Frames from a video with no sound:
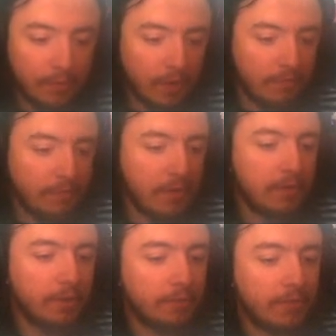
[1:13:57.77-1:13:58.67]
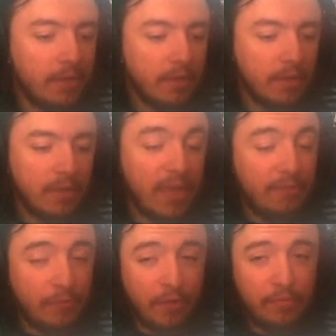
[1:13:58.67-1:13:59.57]
The fuck are fangirls then?
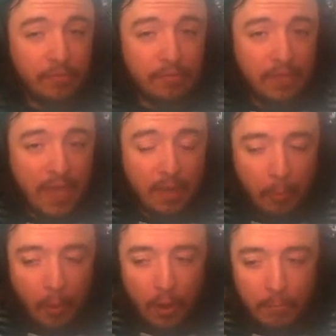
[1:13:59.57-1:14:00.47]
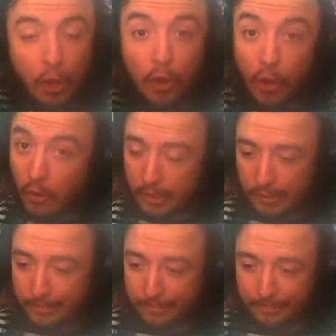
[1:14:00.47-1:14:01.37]
If they're K-pop,
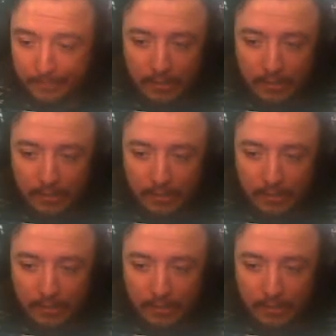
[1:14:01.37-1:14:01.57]
annoying.